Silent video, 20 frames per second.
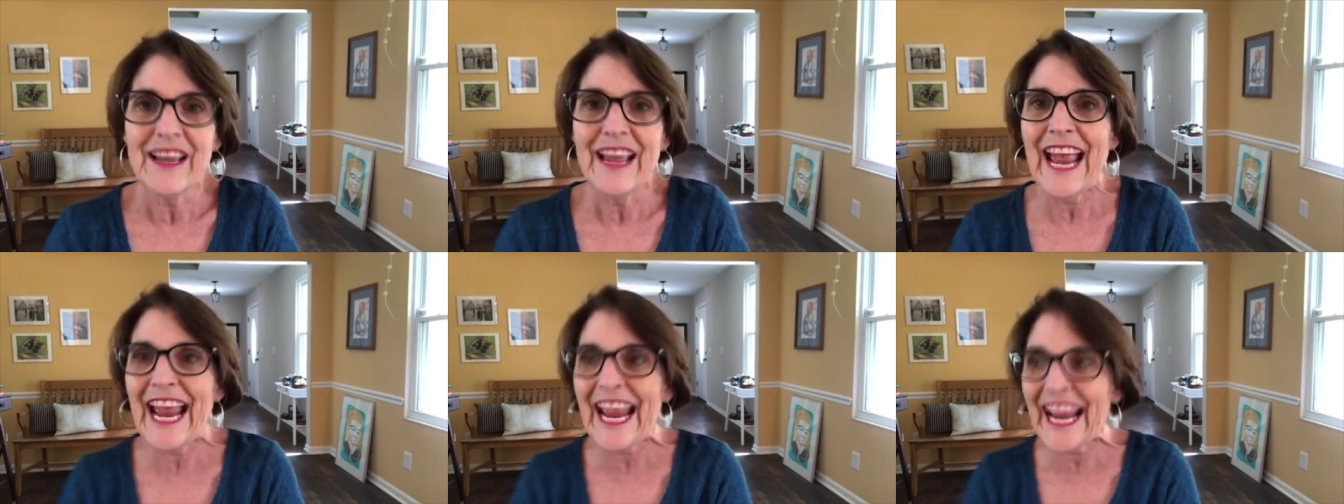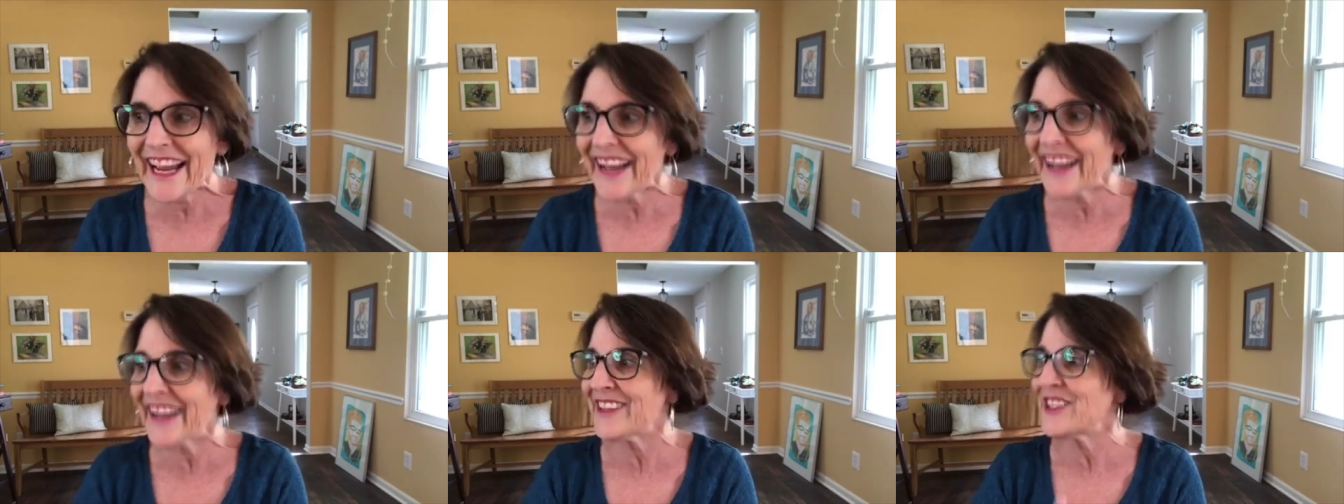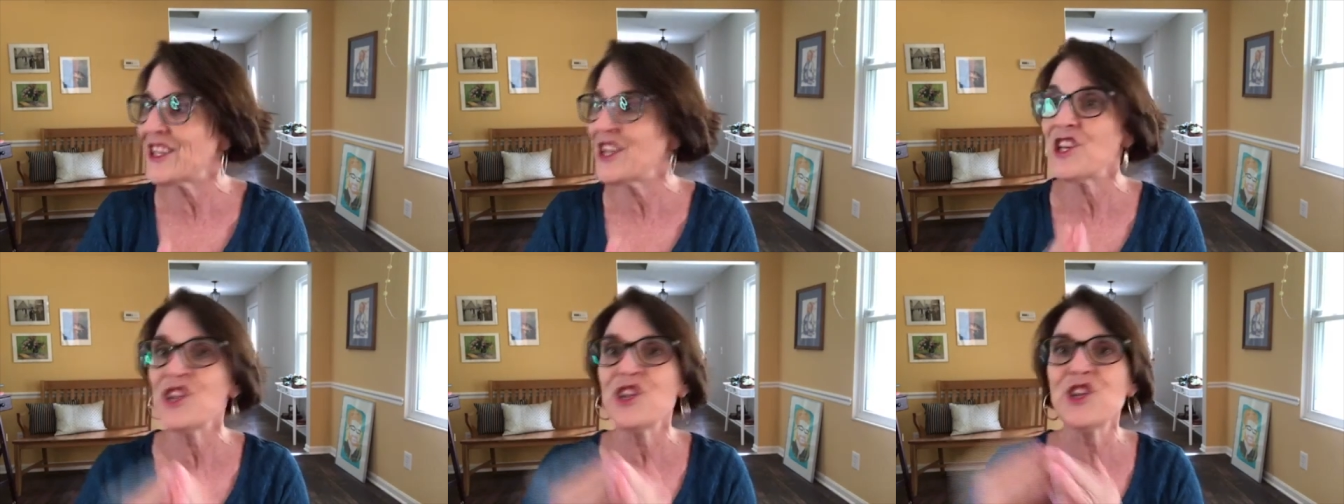and
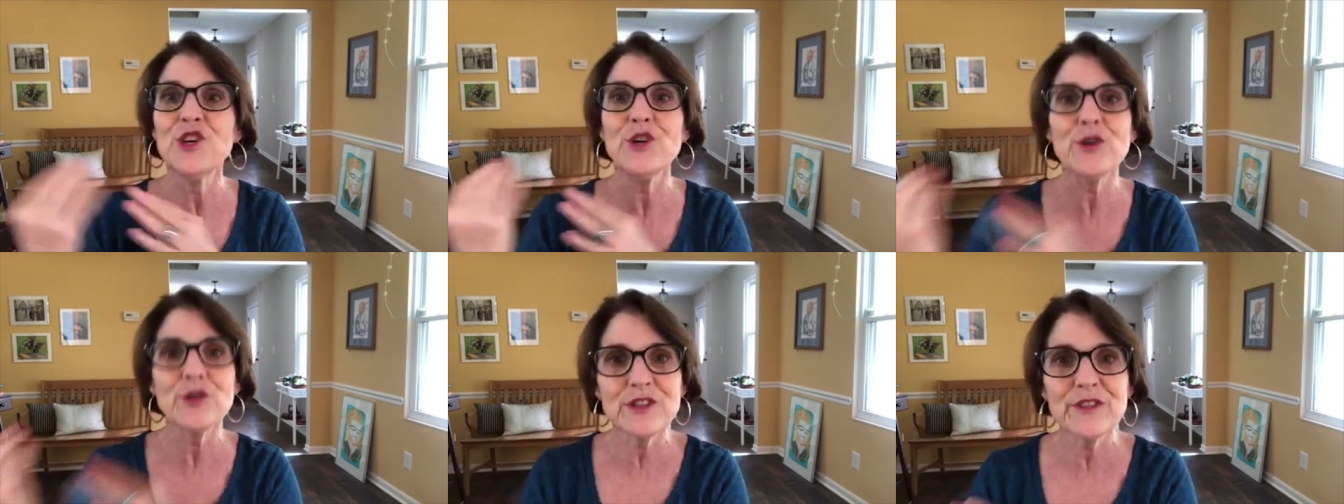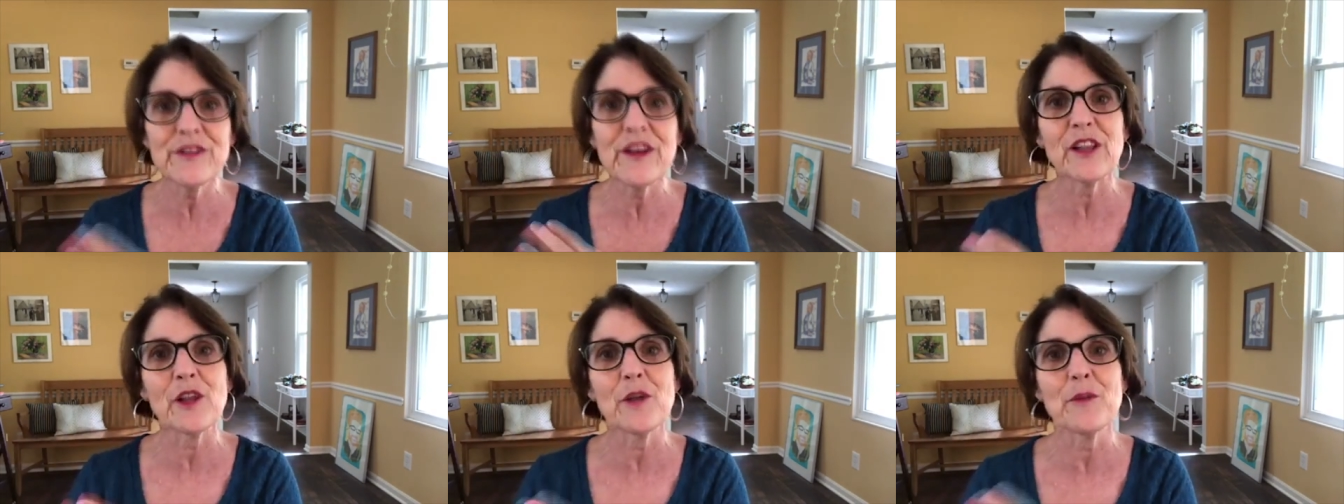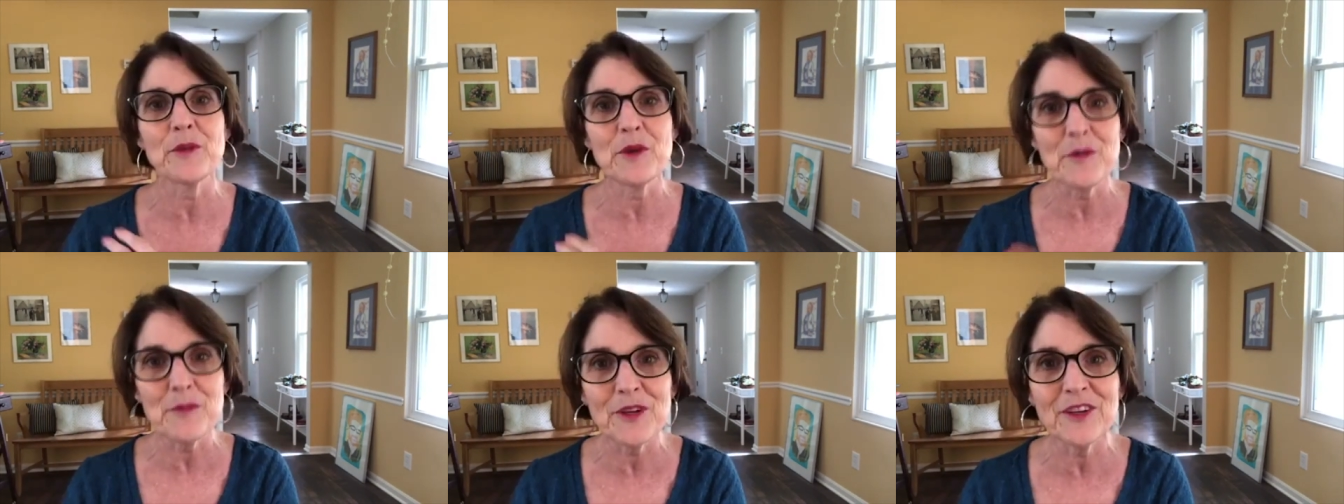you develop
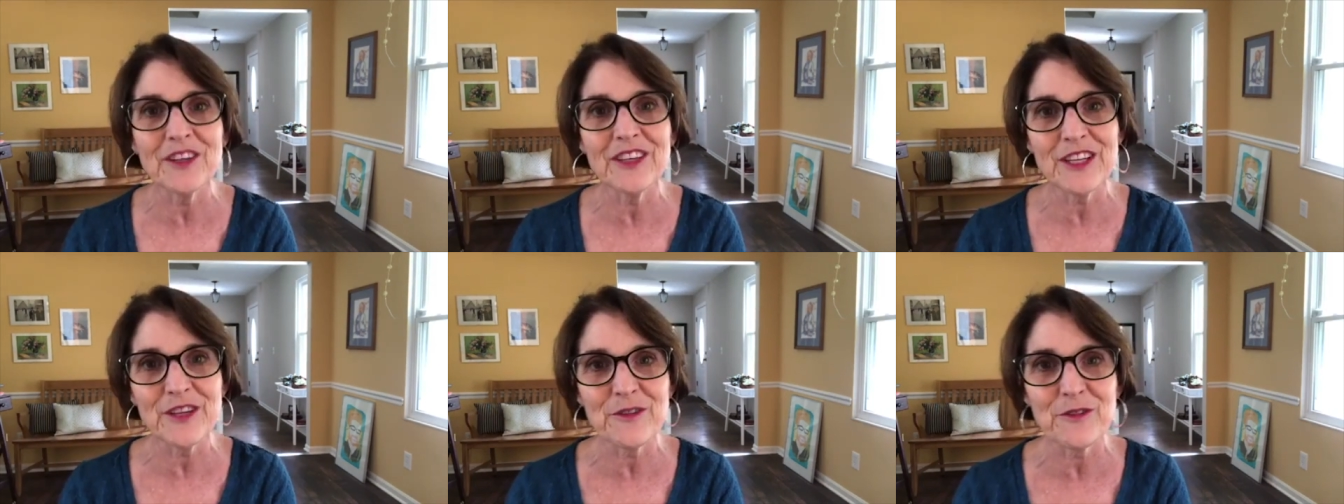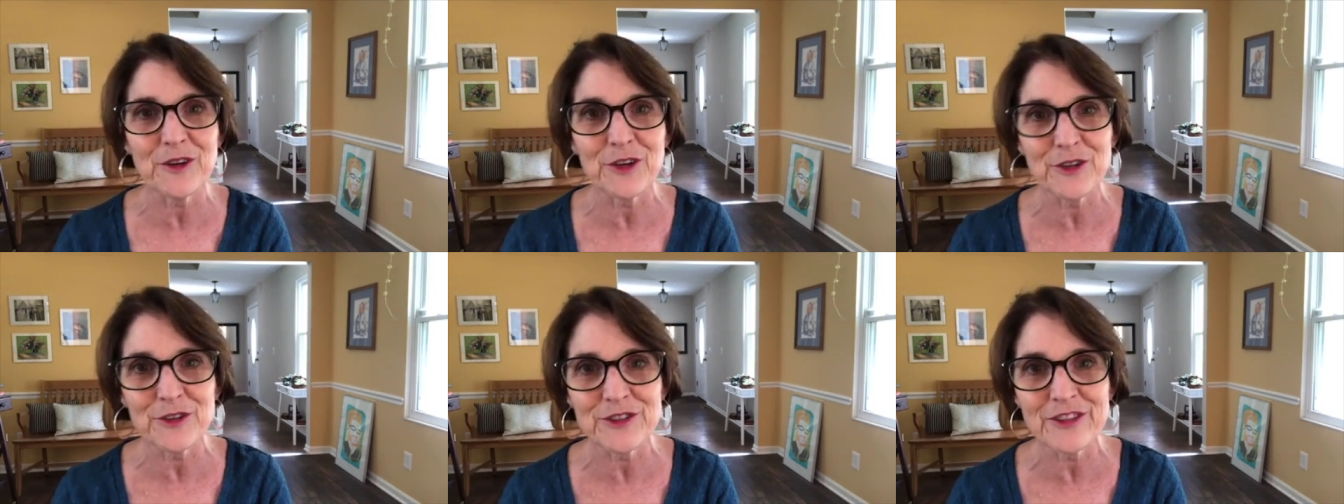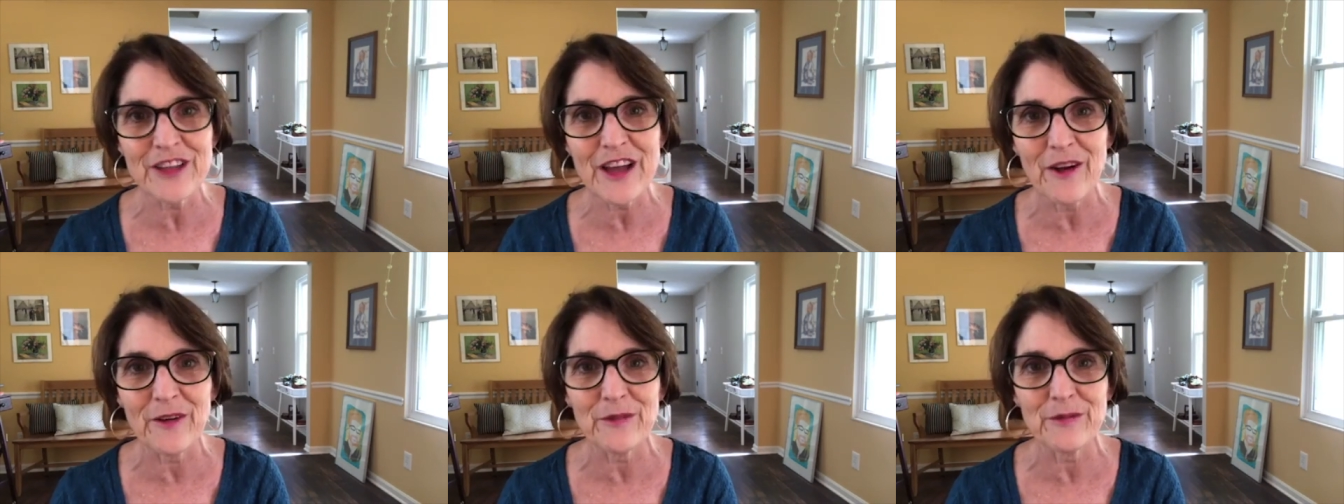community for
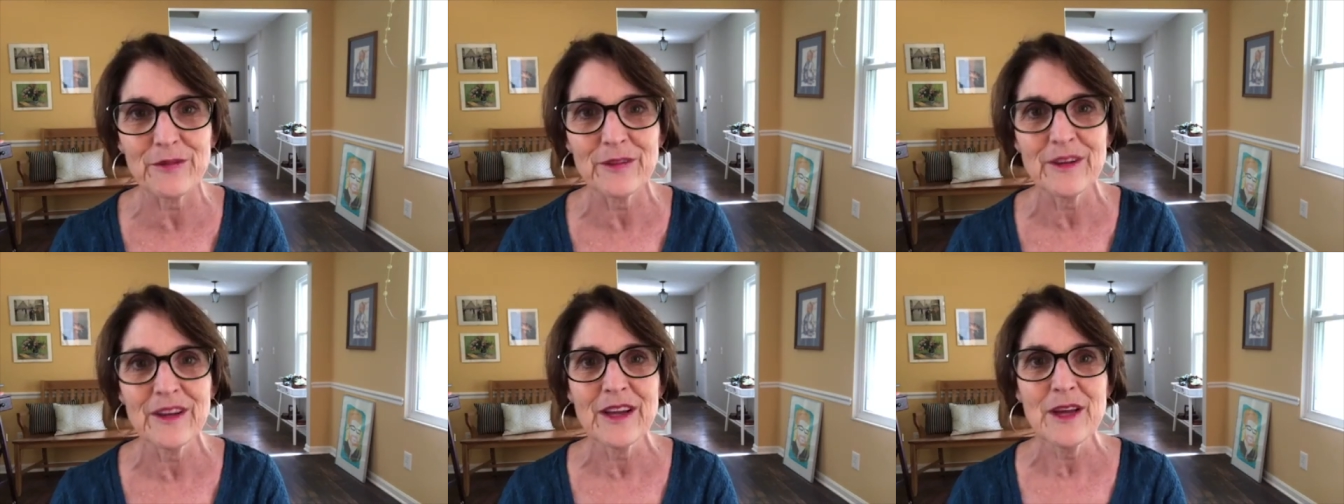yourself